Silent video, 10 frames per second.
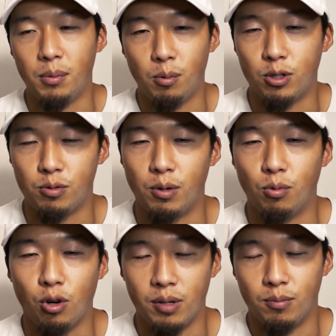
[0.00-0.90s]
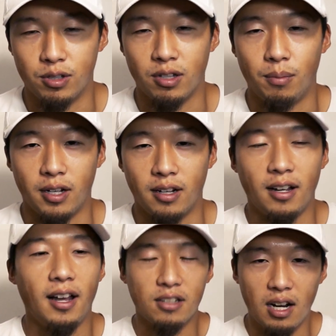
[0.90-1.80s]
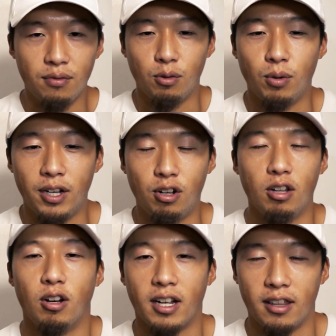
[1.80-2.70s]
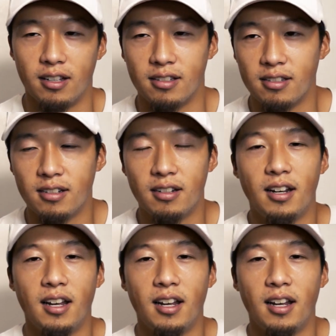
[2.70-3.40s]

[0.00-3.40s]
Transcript: Maybe we should reward them with something. That's kind of the way you could look at this.